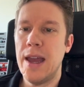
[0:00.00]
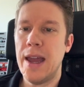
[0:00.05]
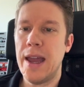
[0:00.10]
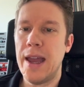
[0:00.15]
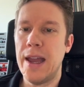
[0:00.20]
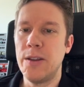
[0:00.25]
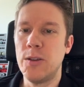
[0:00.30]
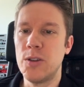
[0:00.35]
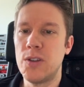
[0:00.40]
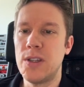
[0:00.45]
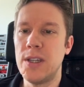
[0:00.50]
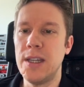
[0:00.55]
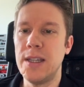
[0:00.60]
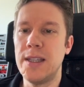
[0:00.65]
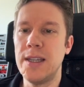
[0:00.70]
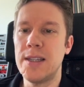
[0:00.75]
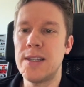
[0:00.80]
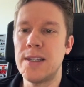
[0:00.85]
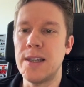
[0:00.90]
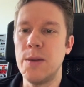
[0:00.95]
And you see
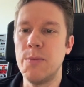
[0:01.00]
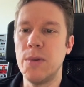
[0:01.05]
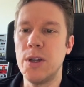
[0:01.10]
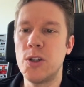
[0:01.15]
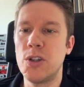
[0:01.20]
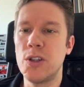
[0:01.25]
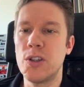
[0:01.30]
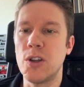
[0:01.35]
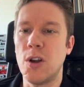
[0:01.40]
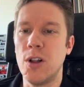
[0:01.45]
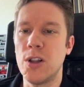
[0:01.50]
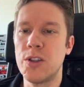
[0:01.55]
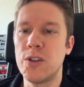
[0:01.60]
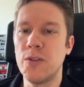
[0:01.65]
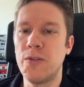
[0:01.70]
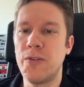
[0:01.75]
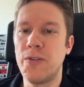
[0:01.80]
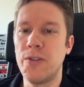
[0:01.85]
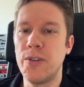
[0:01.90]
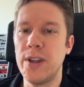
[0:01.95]
this image is also
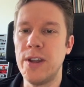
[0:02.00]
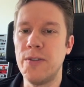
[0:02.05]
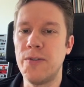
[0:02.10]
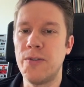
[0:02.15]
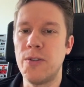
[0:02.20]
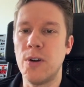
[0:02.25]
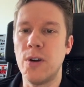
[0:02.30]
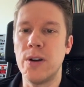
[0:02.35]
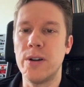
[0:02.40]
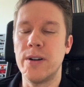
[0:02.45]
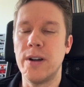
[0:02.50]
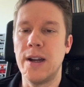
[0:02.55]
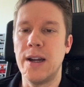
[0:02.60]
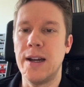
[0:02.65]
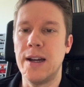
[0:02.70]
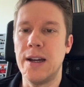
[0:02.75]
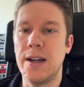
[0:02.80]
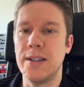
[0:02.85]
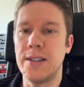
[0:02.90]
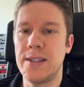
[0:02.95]
free for
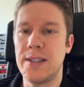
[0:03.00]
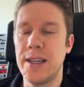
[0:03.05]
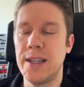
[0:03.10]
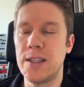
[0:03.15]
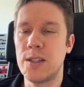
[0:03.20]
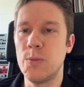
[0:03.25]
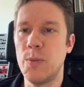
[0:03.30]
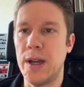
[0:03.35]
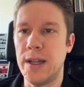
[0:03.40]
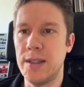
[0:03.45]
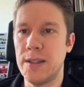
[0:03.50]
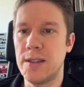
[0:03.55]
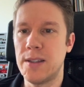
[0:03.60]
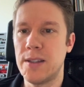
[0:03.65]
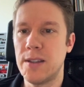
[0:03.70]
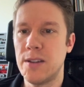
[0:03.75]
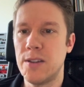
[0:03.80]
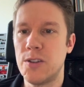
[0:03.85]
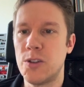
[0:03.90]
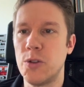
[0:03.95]
6
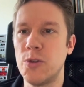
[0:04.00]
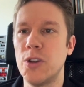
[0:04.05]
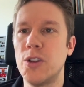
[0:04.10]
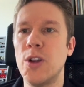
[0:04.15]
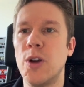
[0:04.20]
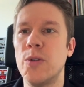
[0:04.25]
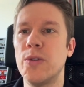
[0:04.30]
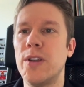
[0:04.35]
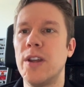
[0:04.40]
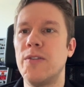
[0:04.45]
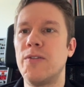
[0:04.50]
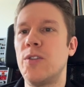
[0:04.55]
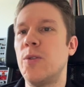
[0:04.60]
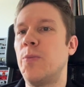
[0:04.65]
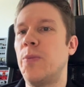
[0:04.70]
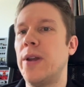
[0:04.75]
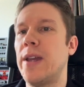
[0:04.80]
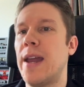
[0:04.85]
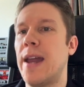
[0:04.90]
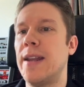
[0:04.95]
months. So you don't have to
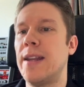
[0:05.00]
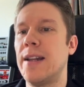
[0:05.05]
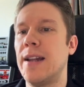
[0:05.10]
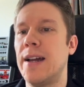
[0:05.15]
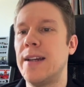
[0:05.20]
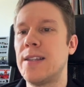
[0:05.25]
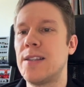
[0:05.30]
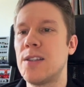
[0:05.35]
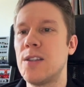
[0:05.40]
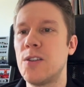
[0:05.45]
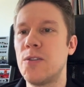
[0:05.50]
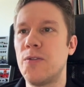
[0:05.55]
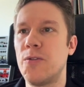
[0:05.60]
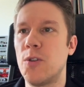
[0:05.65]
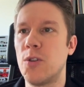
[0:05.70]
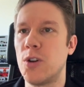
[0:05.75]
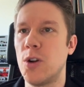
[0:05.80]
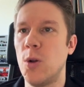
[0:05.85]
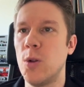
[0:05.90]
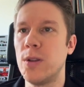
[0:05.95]
pay any license
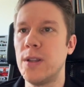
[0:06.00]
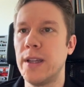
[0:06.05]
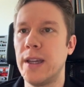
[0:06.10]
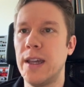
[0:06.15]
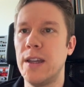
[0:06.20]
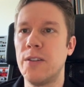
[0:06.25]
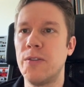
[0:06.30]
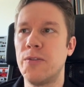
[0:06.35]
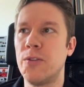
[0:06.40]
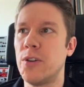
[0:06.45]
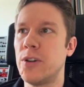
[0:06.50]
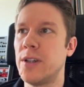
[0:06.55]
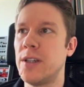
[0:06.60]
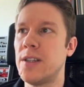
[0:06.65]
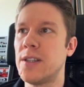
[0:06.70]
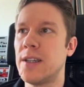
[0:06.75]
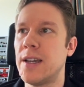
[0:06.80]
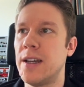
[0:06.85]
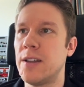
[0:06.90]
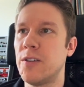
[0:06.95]
for Golden Gate for
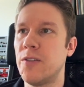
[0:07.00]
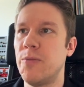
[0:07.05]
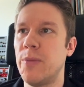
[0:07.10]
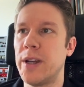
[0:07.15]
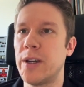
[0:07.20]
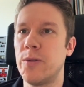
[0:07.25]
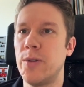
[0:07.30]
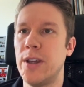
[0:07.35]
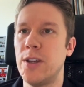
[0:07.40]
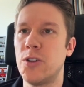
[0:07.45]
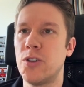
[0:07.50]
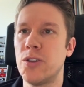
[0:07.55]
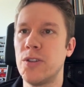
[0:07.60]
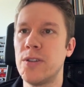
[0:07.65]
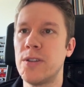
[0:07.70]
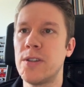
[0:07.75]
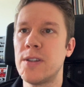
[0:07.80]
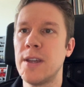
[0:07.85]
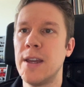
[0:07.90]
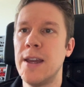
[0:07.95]
these kind of
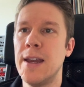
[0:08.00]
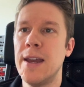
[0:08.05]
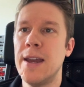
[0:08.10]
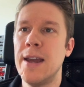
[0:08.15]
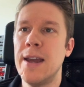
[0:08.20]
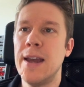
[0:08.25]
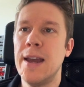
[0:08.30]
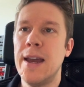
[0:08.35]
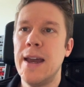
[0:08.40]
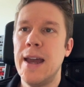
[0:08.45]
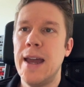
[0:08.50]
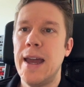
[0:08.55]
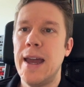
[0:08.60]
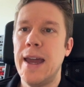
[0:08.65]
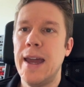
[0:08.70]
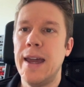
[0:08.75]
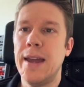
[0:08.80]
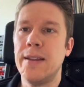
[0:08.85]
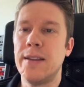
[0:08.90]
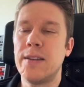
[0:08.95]
migrations.
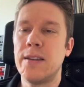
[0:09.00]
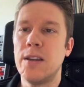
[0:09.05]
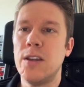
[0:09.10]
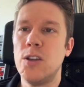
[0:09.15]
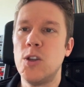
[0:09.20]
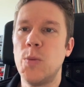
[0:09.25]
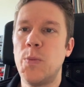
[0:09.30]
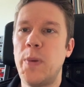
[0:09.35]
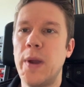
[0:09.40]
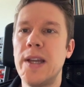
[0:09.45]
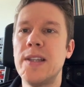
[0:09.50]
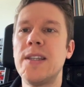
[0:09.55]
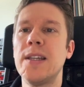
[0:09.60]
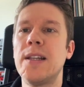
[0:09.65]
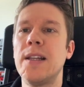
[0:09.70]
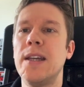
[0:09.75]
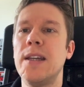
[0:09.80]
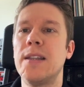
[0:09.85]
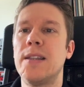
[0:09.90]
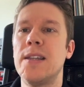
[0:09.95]
And you
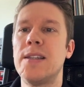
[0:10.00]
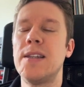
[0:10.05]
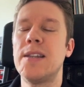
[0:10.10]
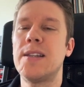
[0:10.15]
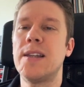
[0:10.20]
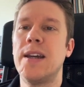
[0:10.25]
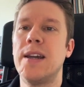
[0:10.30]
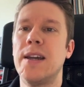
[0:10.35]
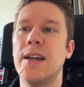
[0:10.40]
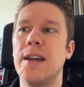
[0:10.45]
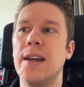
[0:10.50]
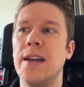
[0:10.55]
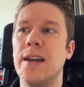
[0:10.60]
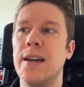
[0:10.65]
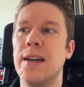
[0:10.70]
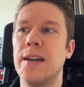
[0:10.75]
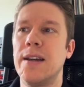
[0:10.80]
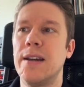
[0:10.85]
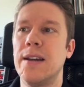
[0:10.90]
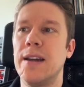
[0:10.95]
basically, this is
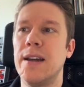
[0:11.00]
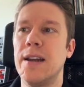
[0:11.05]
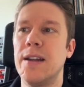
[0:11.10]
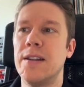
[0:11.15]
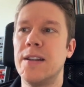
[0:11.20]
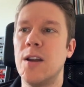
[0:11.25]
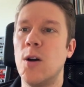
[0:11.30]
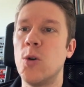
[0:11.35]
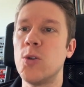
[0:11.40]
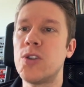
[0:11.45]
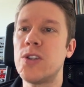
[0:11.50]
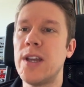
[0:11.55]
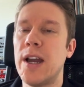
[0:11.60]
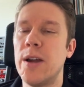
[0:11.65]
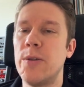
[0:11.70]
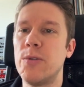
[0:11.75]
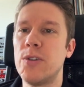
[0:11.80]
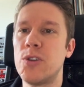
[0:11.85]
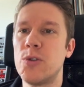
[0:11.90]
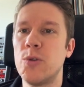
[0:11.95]
an
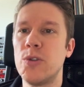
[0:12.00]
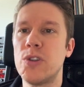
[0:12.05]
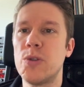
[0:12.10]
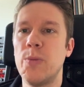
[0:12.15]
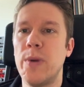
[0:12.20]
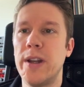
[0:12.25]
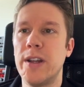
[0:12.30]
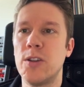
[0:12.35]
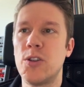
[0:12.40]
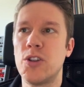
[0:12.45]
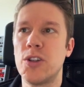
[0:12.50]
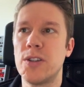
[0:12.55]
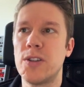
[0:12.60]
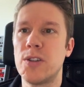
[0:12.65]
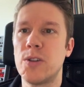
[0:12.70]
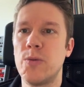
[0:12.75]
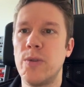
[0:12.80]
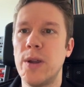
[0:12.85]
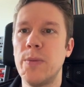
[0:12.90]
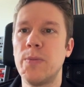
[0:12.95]
OCI resource manager
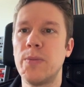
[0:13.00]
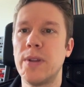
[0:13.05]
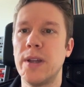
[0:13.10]
script,